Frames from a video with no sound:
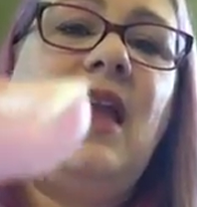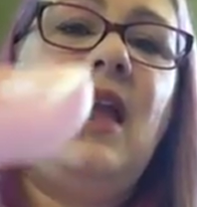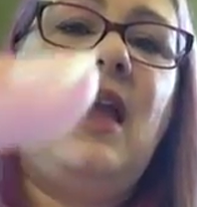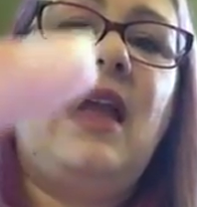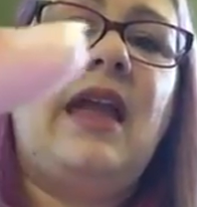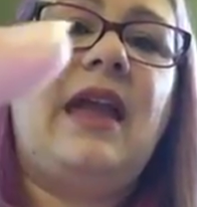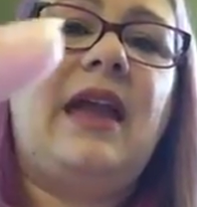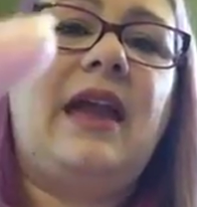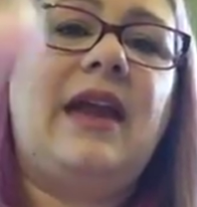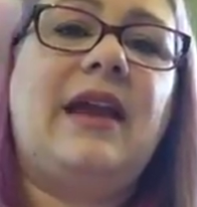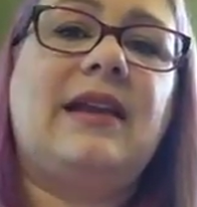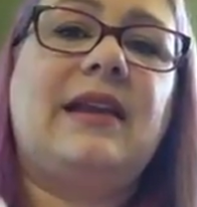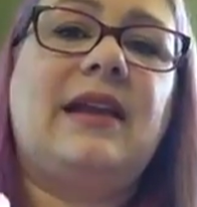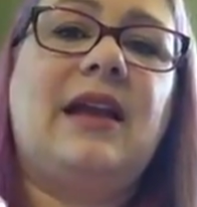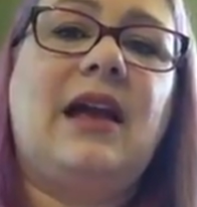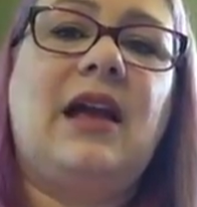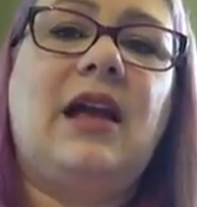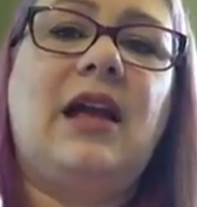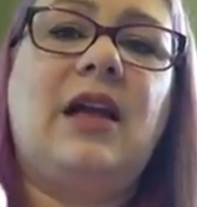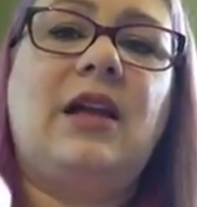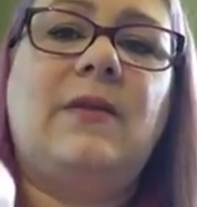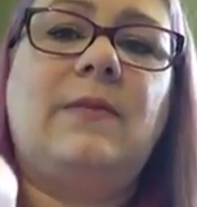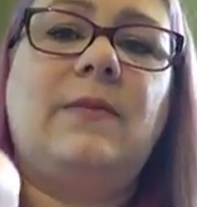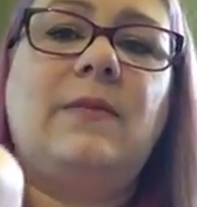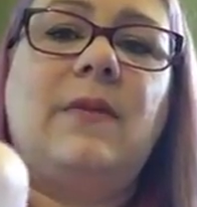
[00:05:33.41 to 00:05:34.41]
And
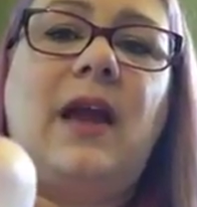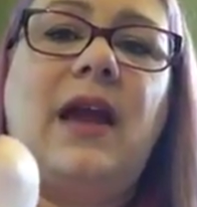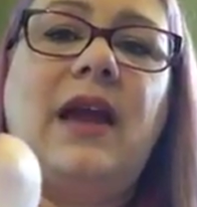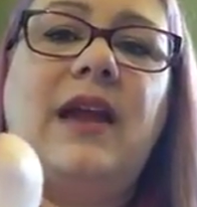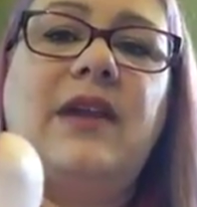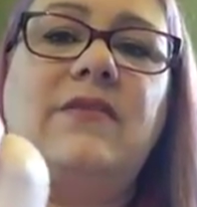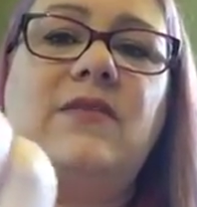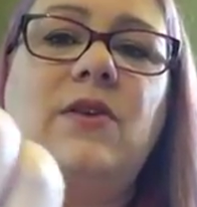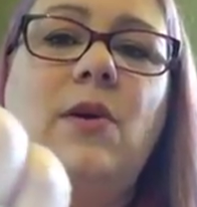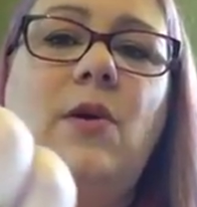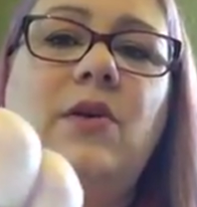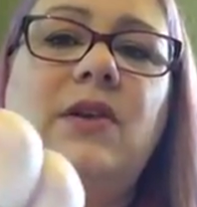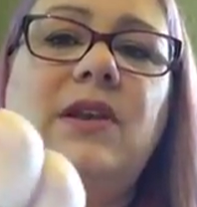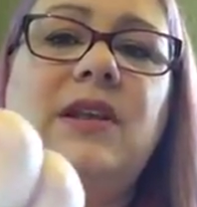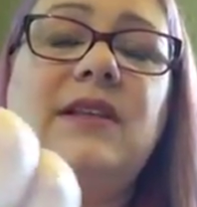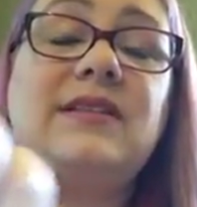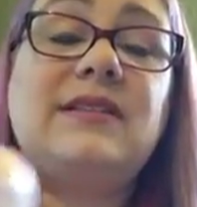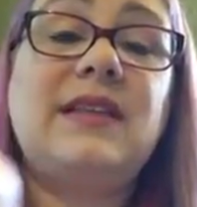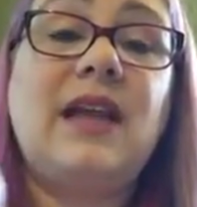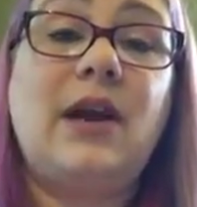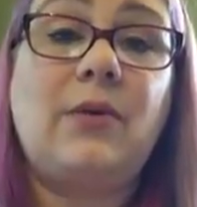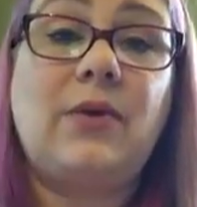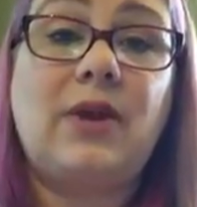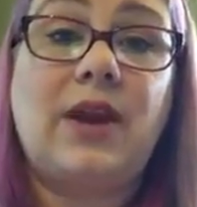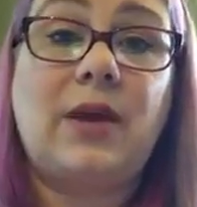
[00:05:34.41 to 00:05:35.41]
I noticed
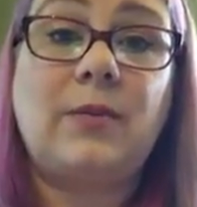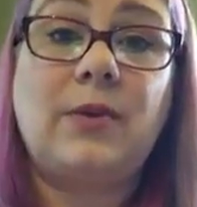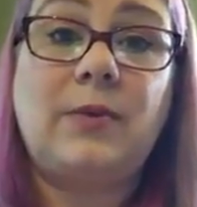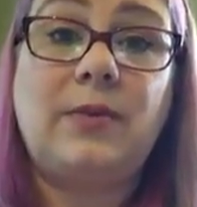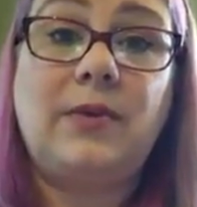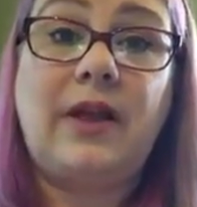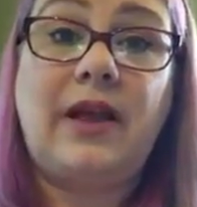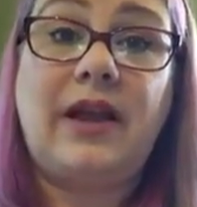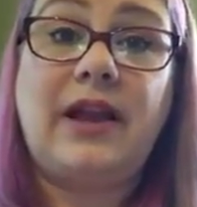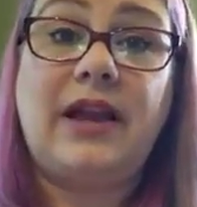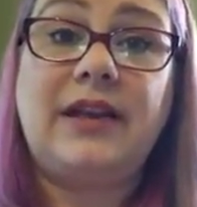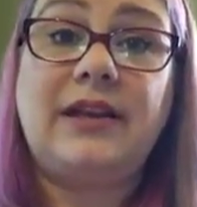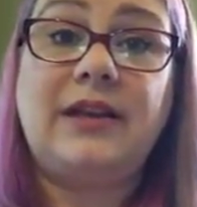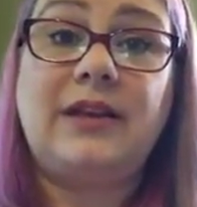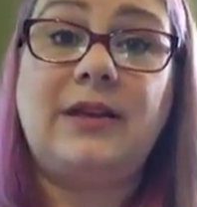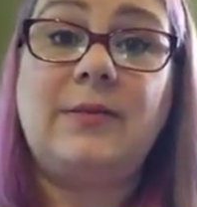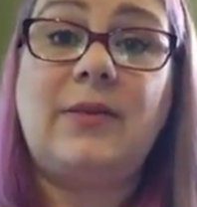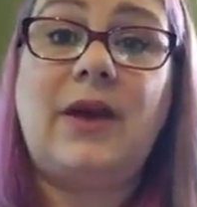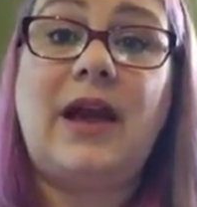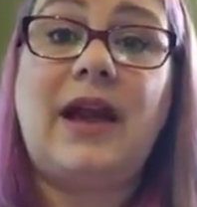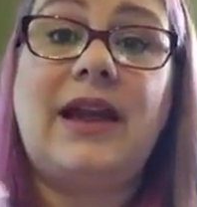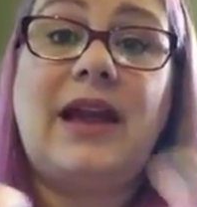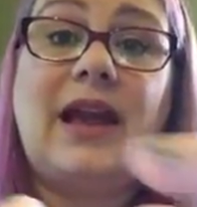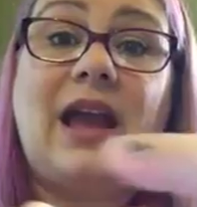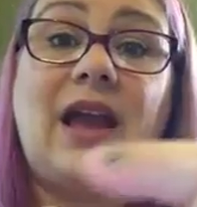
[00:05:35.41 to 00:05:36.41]
that when I'm applying them,
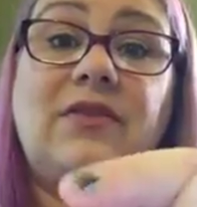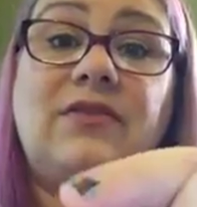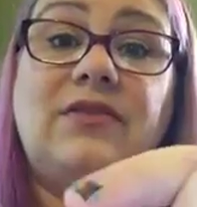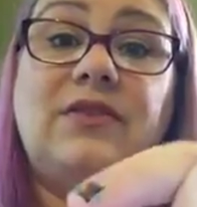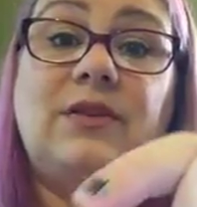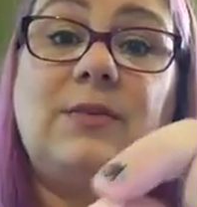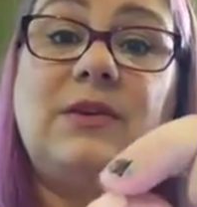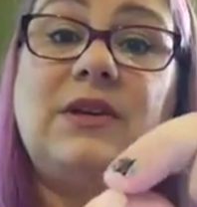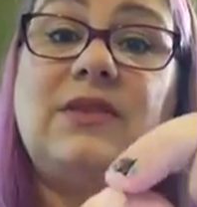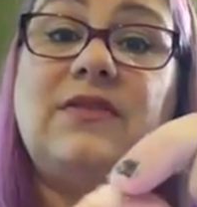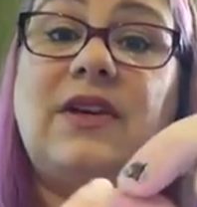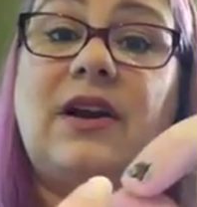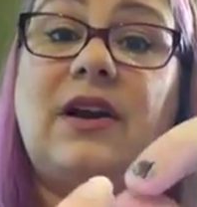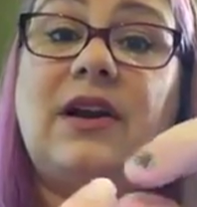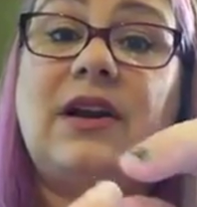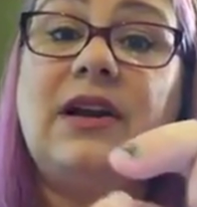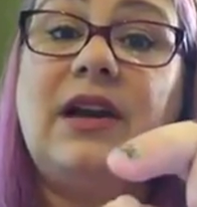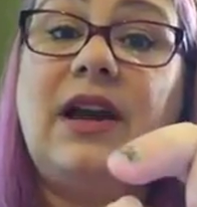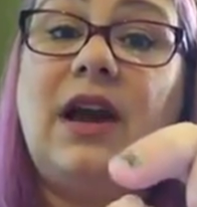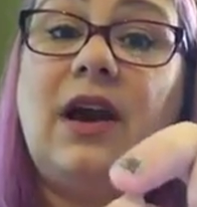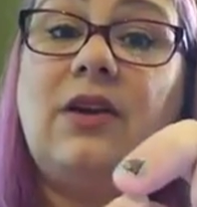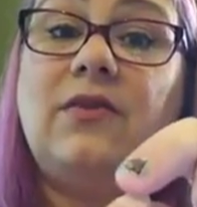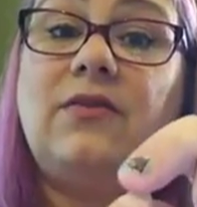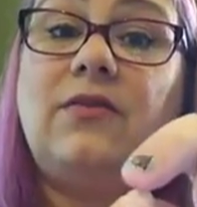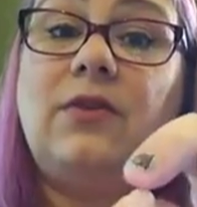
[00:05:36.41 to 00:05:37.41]
I have to be very
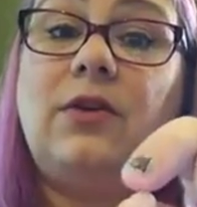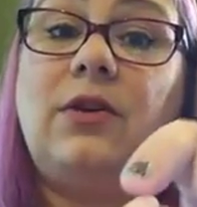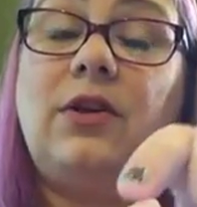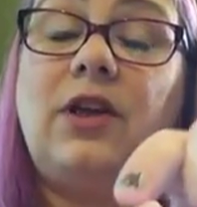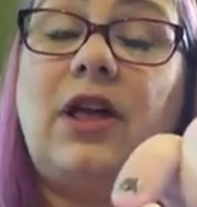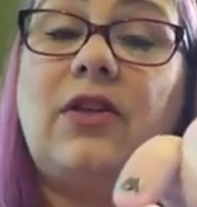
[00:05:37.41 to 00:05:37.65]
careful.